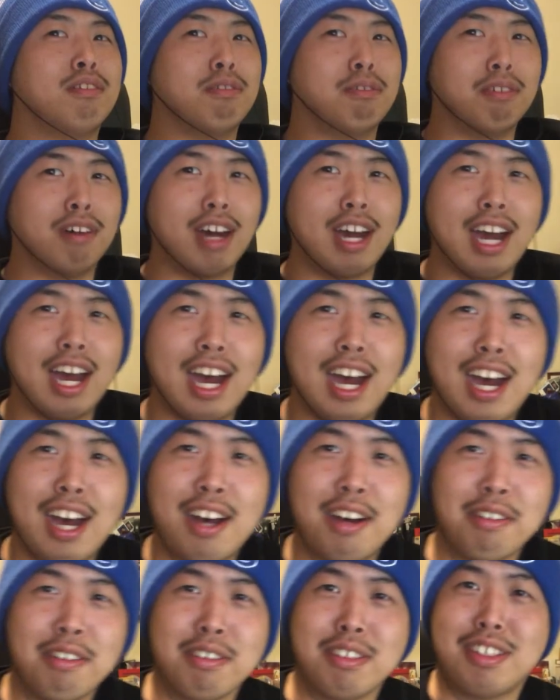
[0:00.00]

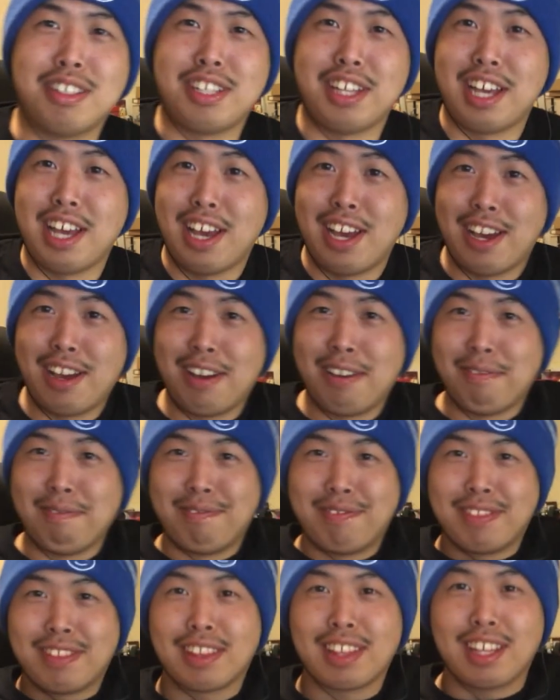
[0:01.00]
Wow, damn.
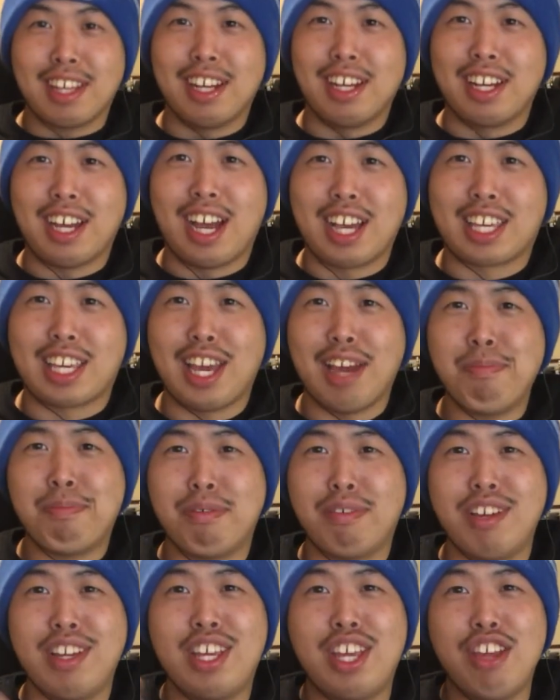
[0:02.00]
I can't
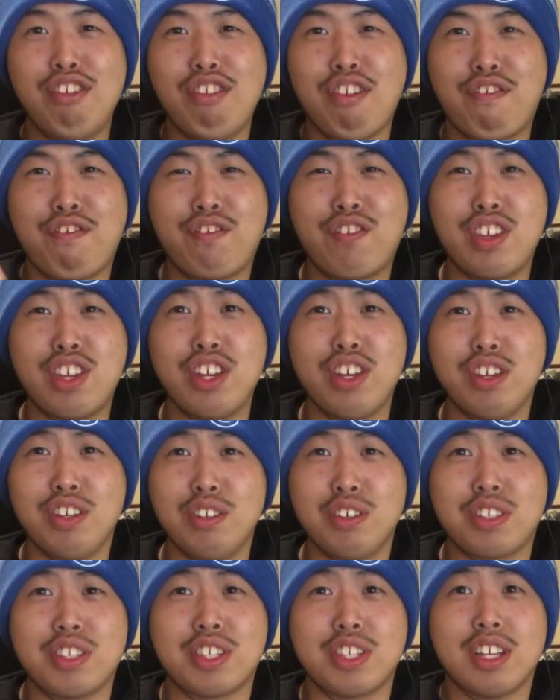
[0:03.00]
believe he
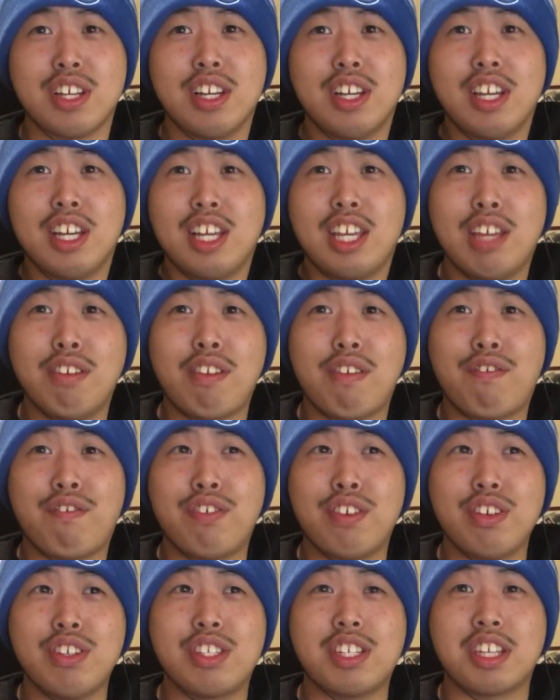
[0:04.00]
refused. He
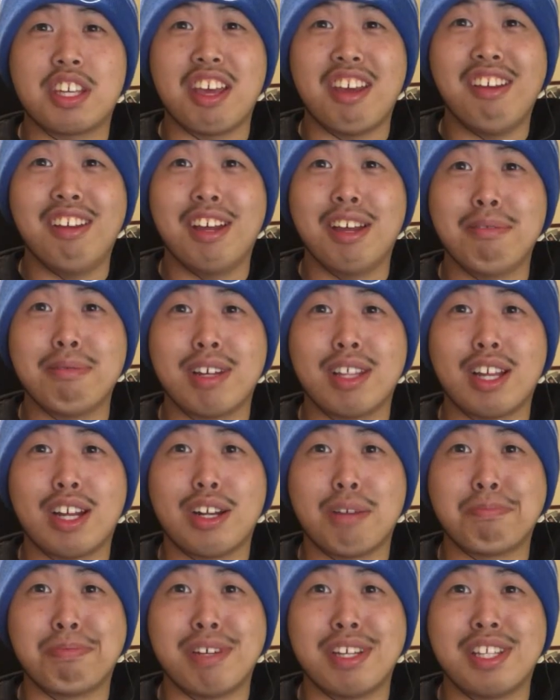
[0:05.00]
refused to give him
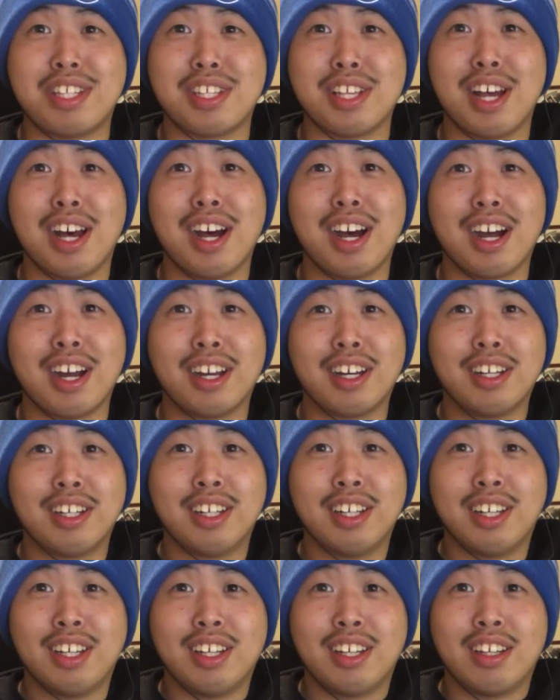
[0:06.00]
another pizza.
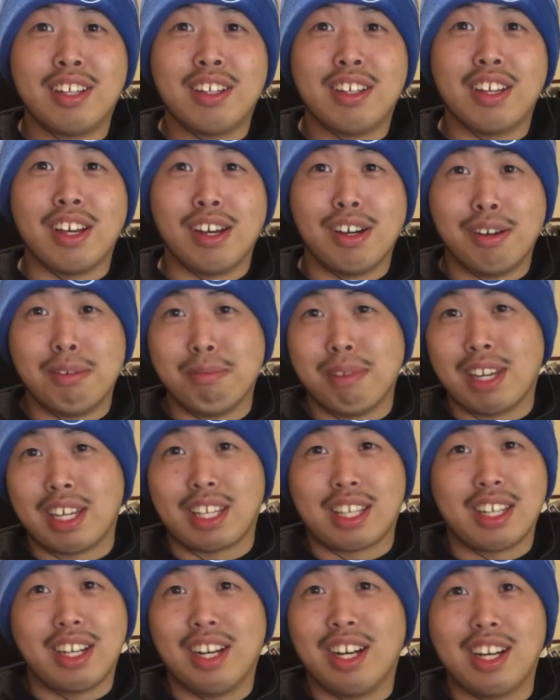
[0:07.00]
Oh my
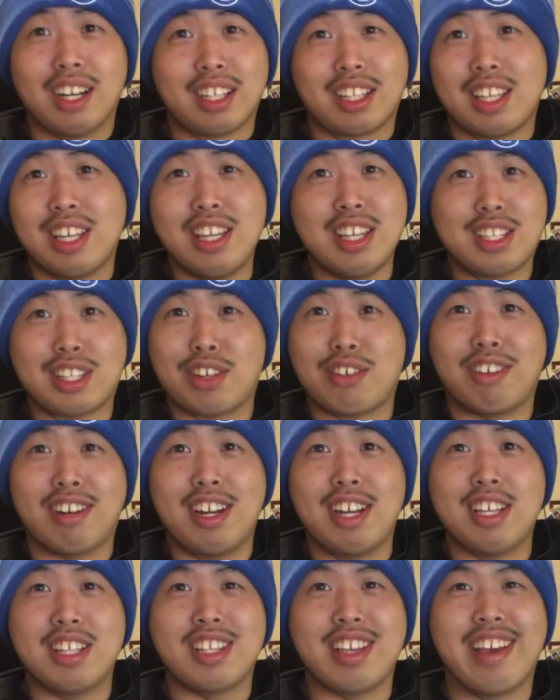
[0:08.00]
god, he is
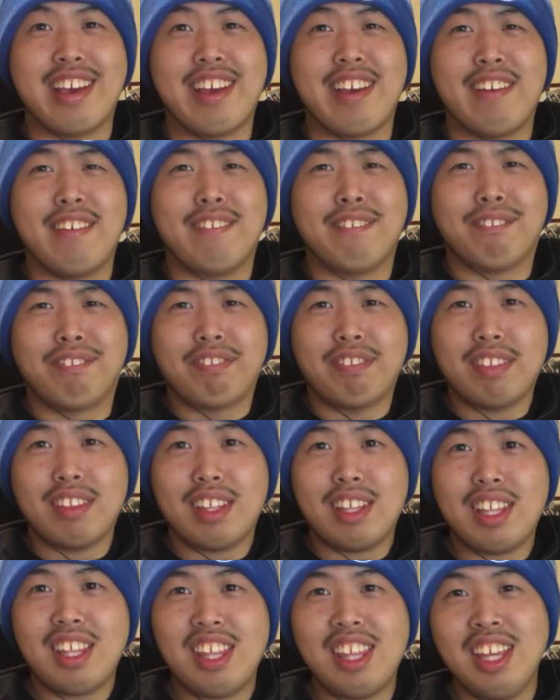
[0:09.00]
crazy.
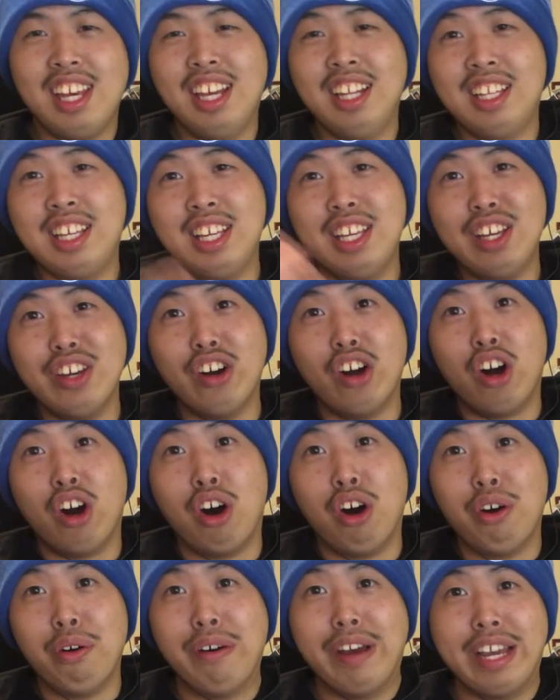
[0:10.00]
And he
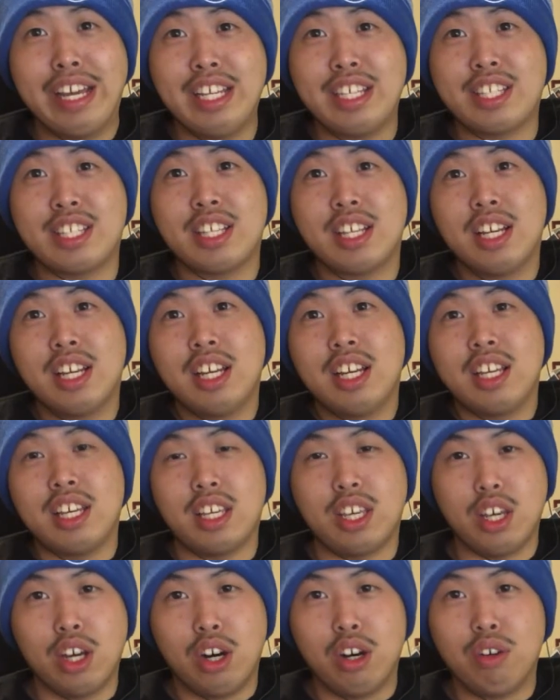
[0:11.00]
always,
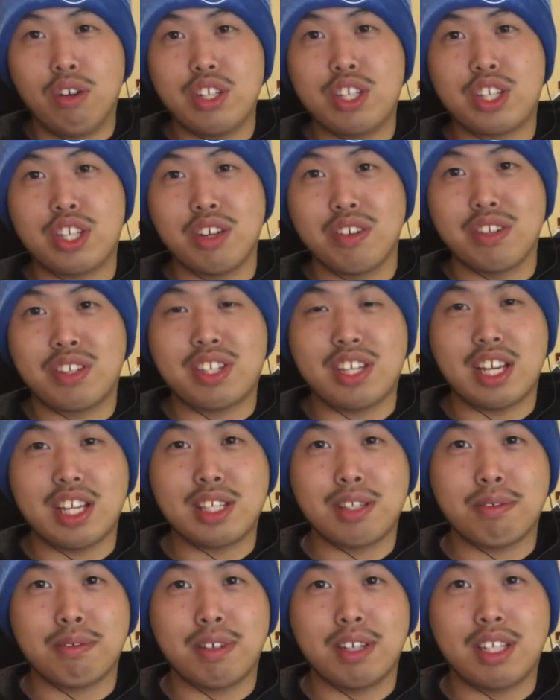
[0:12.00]
he always so
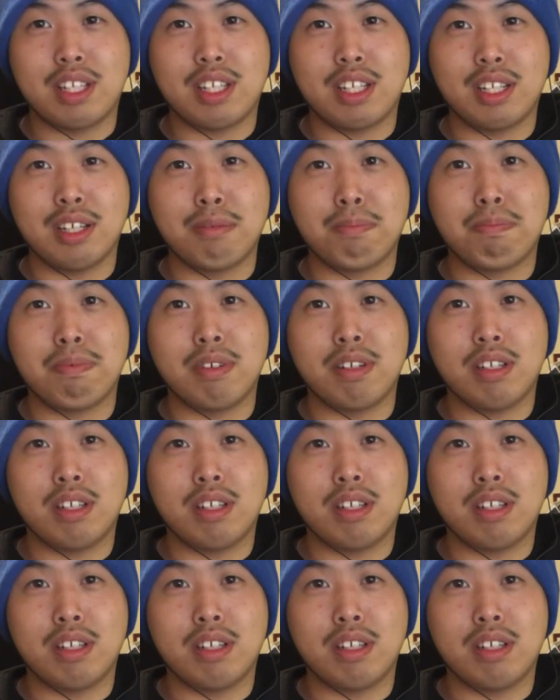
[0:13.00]
obsessed with, uh,